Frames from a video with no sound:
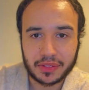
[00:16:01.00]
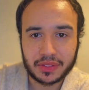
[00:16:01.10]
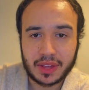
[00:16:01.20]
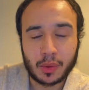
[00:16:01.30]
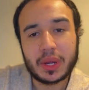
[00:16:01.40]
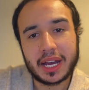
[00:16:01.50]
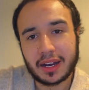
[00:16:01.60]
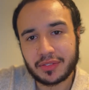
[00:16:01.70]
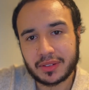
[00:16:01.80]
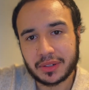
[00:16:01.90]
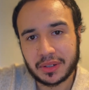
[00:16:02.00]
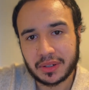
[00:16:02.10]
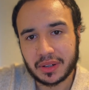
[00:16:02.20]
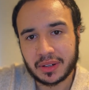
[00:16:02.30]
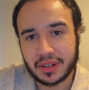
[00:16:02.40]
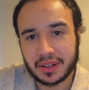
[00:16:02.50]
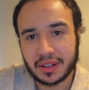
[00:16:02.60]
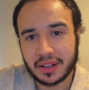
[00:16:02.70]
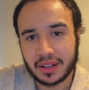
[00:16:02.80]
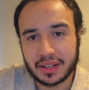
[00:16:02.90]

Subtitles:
that we have to